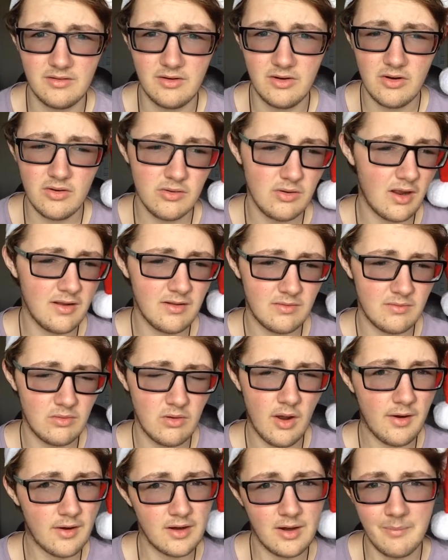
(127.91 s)
you know, I'm
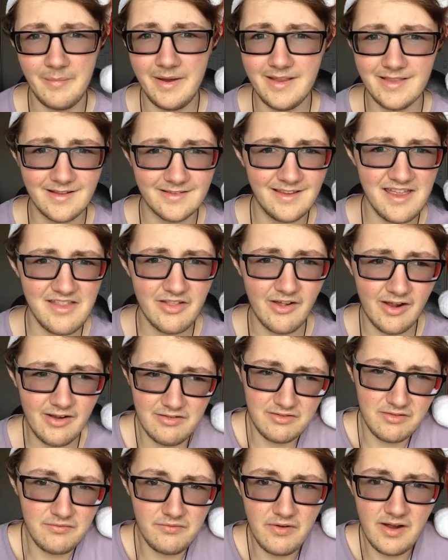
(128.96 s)
not gonna meet the
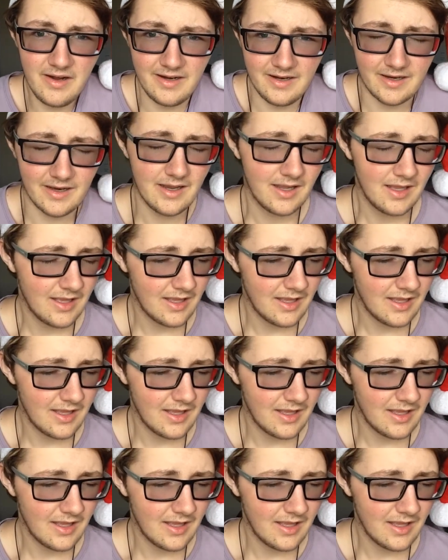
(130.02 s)
deadline, so fuck it.